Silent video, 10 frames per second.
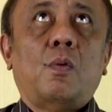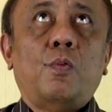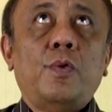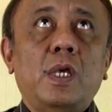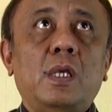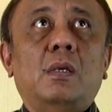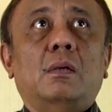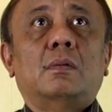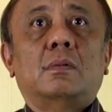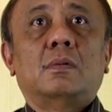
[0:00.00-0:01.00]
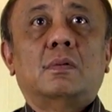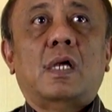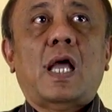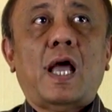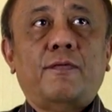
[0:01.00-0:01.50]
we
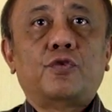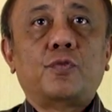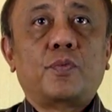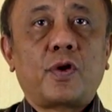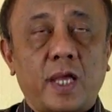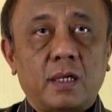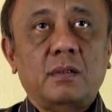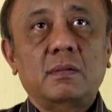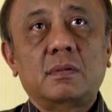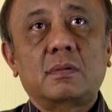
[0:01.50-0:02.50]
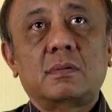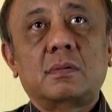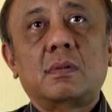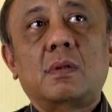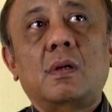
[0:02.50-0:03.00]
have to bring
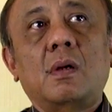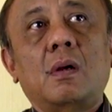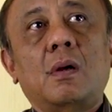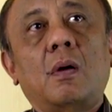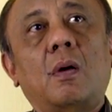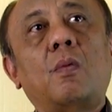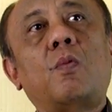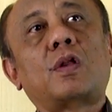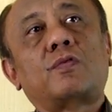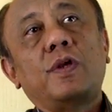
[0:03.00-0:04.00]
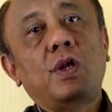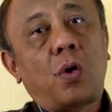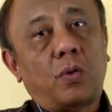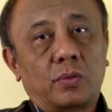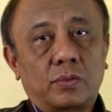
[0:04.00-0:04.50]
what we
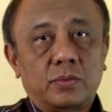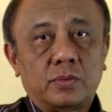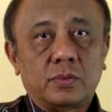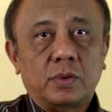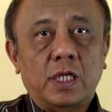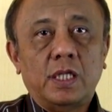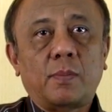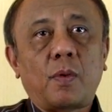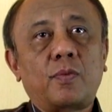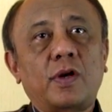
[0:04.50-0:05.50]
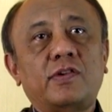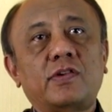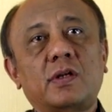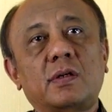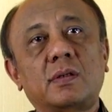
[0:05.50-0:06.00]
know in the
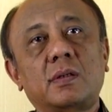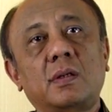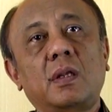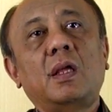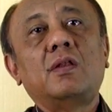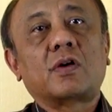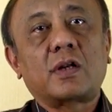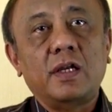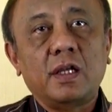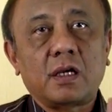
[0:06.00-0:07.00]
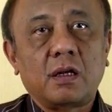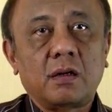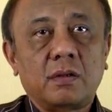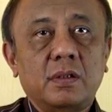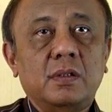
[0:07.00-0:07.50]
population, in the
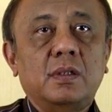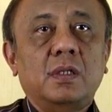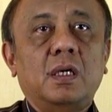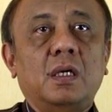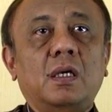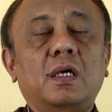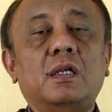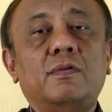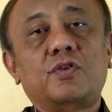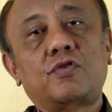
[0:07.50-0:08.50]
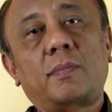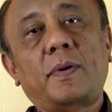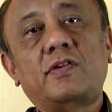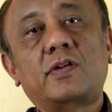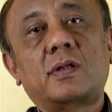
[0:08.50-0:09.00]
clinical individual
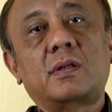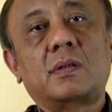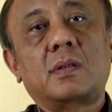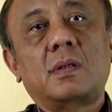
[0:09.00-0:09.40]
patient,